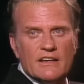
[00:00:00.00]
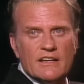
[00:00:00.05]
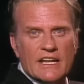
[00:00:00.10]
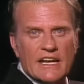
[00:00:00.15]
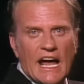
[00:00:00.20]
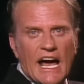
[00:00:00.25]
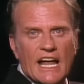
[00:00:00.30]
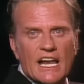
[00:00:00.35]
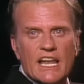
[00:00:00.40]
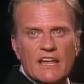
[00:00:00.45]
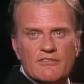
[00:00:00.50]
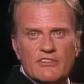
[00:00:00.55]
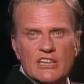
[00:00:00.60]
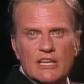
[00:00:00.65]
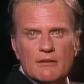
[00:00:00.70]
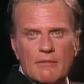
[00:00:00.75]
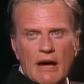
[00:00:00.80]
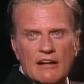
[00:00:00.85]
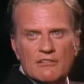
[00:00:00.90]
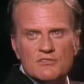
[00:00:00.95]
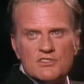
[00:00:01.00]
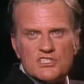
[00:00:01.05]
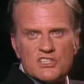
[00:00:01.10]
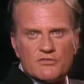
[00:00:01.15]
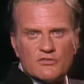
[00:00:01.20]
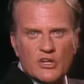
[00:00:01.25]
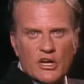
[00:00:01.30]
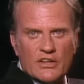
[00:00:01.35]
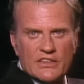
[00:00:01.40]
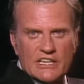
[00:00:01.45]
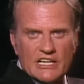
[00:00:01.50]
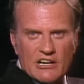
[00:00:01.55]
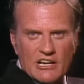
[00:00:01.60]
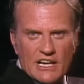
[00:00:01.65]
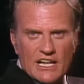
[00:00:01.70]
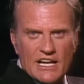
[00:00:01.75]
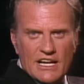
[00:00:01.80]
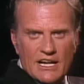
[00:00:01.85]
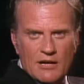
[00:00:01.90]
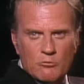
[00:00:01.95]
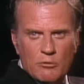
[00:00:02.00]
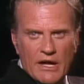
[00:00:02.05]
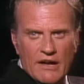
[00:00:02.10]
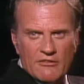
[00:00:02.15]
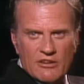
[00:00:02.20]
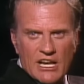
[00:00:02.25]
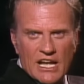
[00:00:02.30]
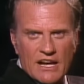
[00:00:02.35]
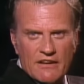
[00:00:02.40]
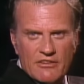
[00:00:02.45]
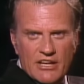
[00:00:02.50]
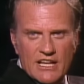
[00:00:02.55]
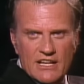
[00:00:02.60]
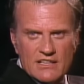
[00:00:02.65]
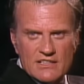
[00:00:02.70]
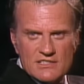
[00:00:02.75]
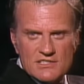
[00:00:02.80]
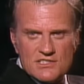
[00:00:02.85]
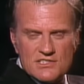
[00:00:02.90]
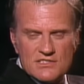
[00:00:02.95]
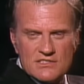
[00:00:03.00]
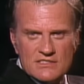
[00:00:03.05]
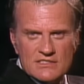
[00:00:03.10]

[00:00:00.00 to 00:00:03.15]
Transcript: and I live in the mountains of North Carolina, and we have a lot of hills,